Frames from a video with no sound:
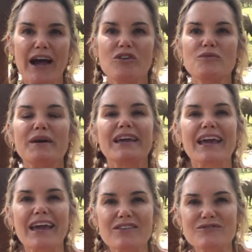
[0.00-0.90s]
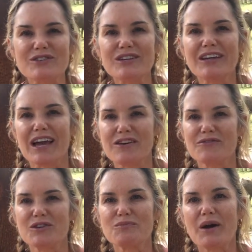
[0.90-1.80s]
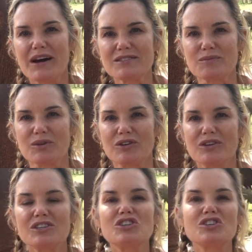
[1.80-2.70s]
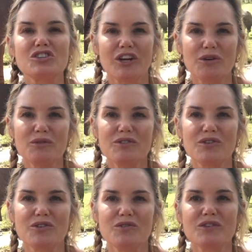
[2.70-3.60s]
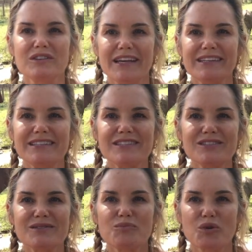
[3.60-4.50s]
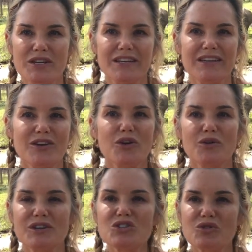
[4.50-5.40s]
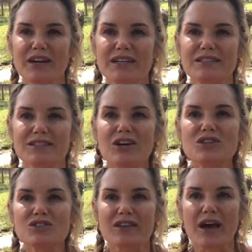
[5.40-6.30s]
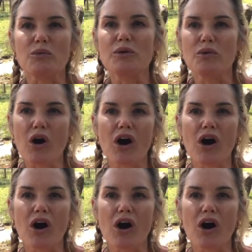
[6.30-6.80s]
I will make every effort possible to share with you the latest breaking current trends so that we will